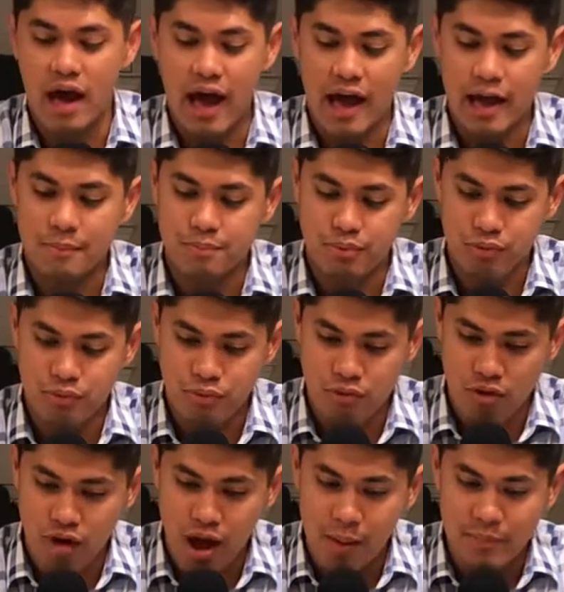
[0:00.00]
I
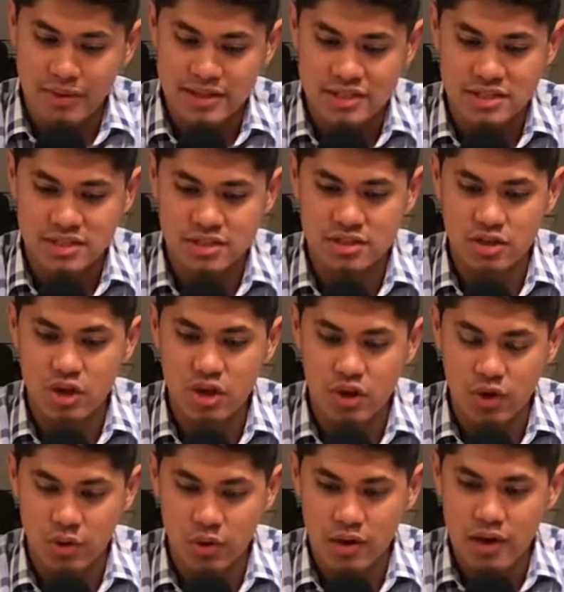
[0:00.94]
promise
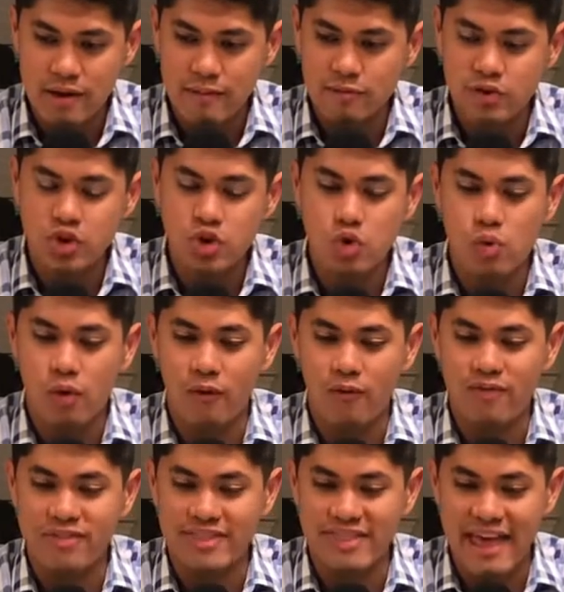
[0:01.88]
you, you will
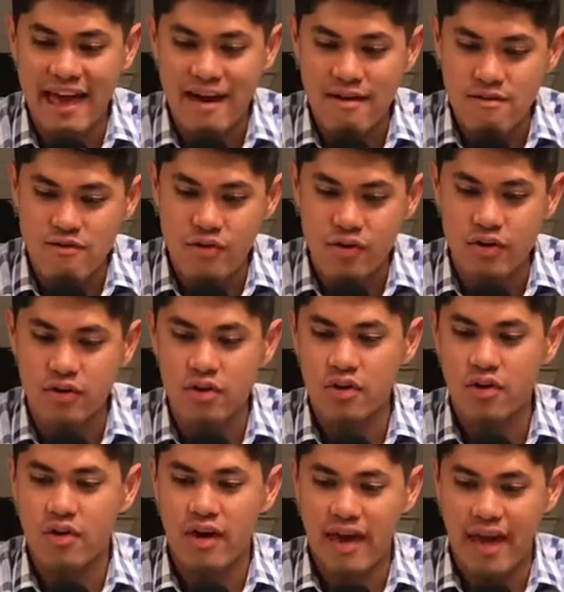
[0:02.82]
never,
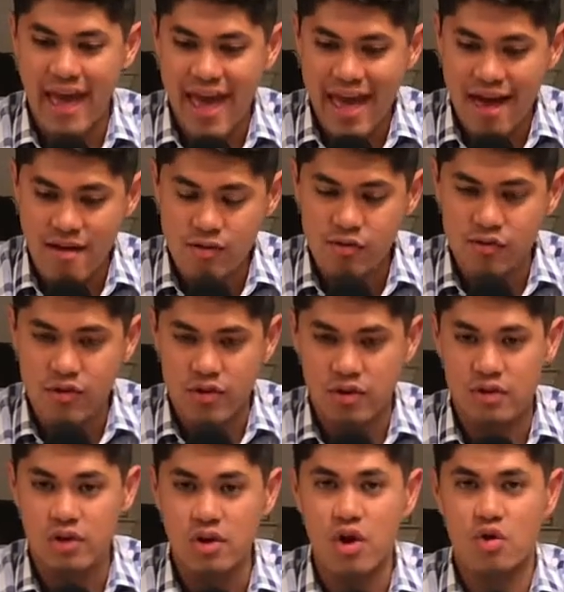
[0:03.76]

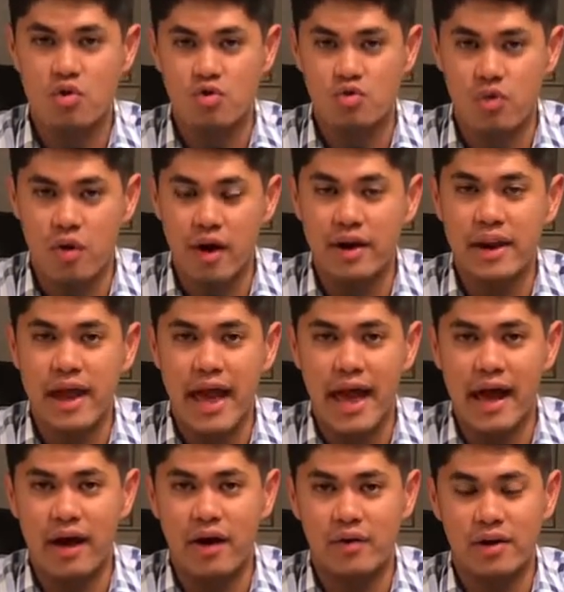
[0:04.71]
ever run
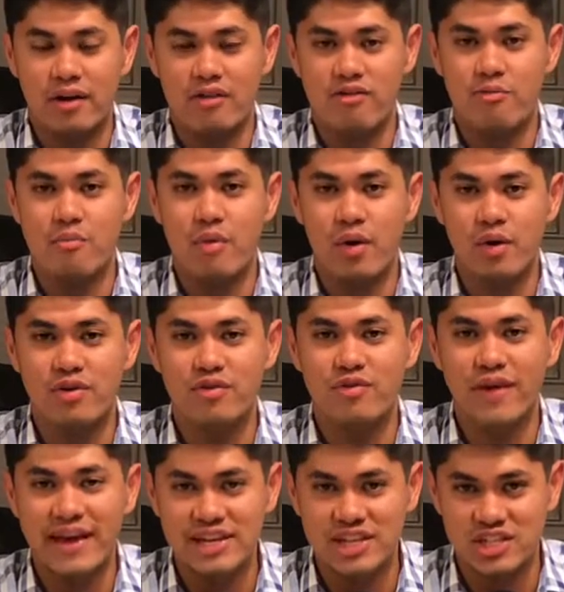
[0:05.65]
out of
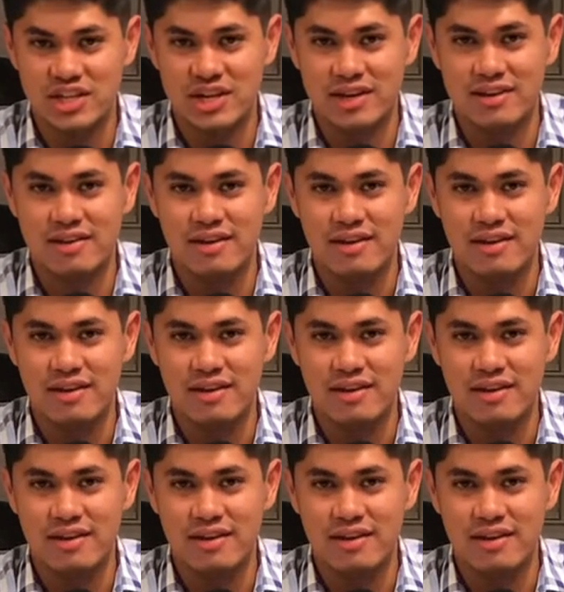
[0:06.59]
motivation